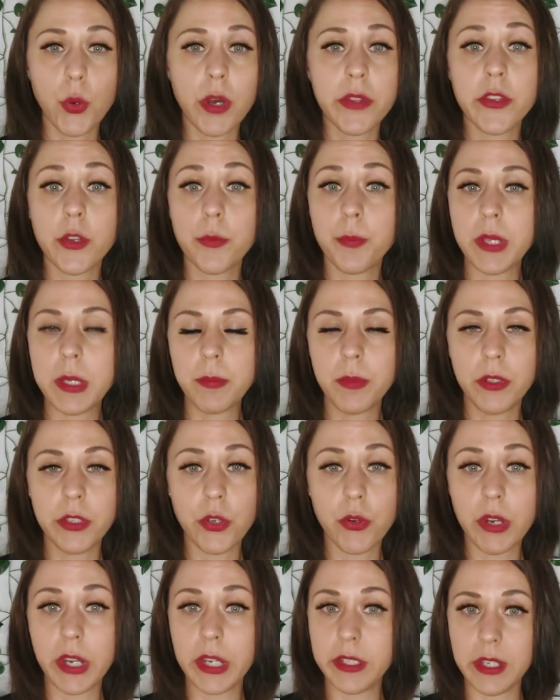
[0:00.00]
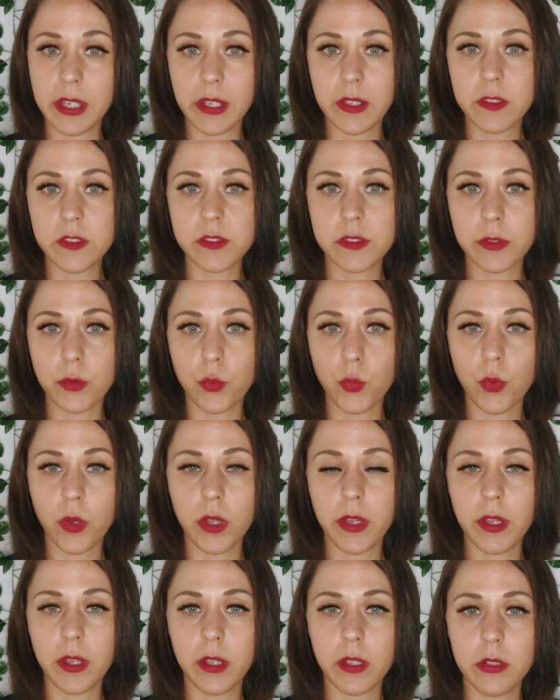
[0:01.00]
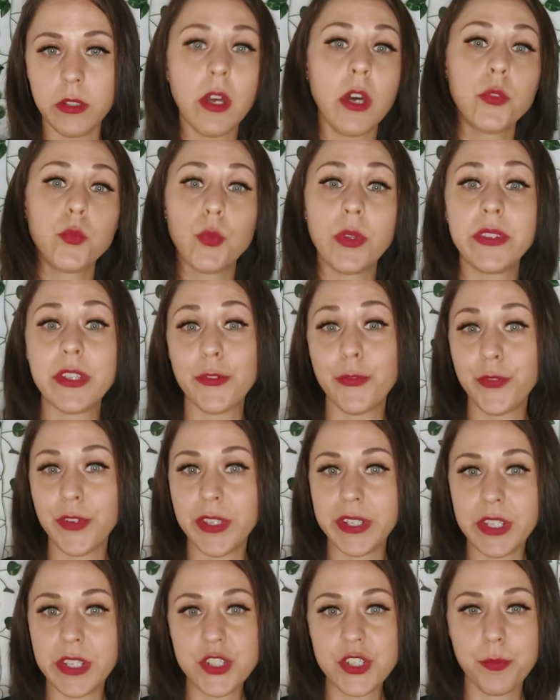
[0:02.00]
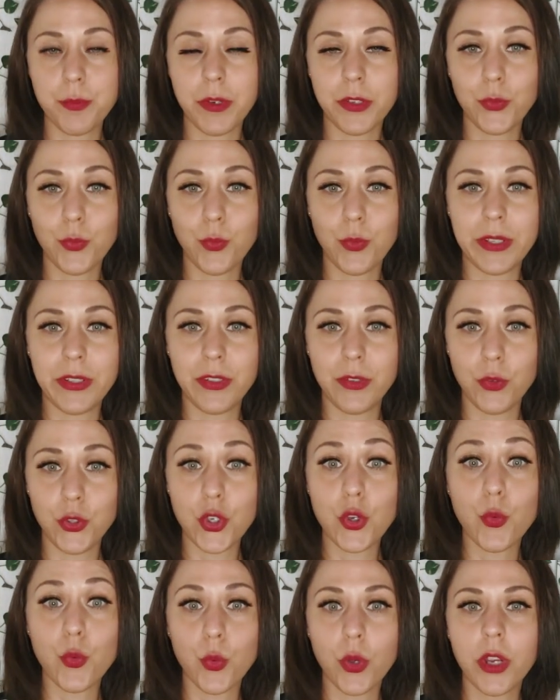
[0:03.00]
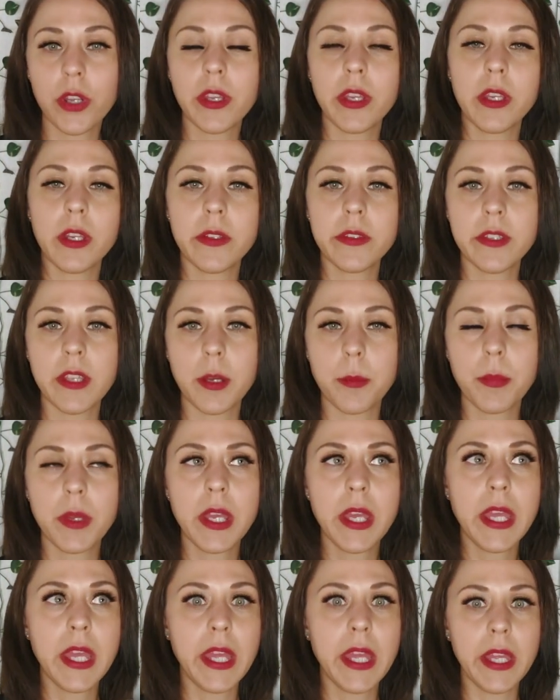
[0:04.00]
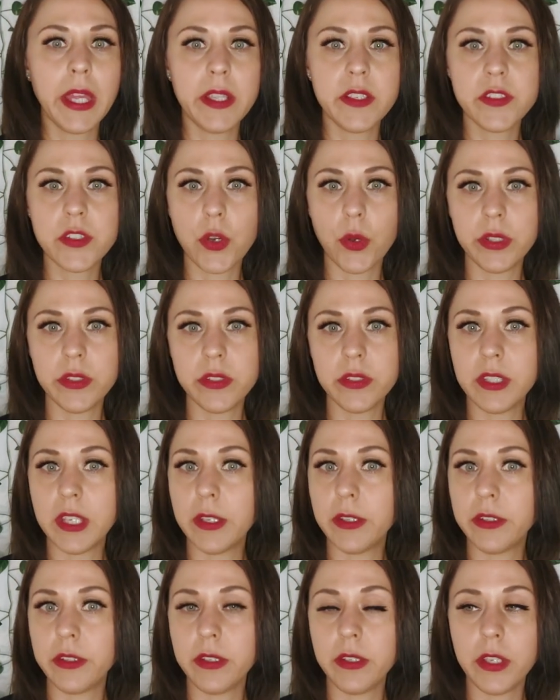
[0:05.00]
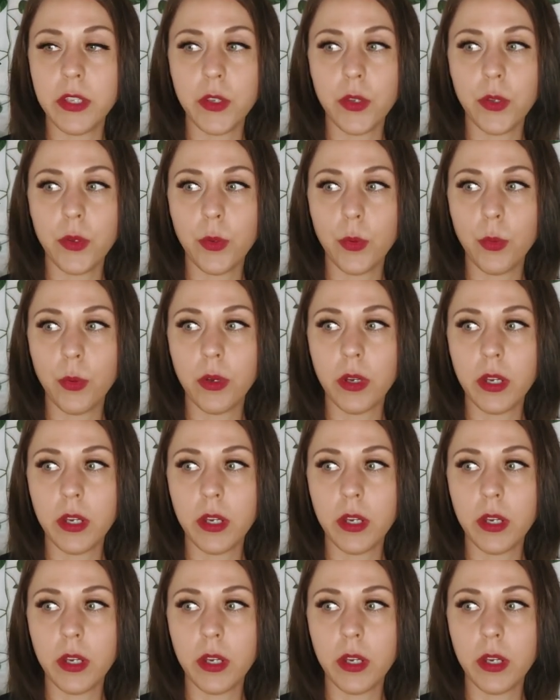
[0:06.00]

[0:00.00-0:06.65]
other people your ideas, not when they're finished, but when you're working on them, is going to give you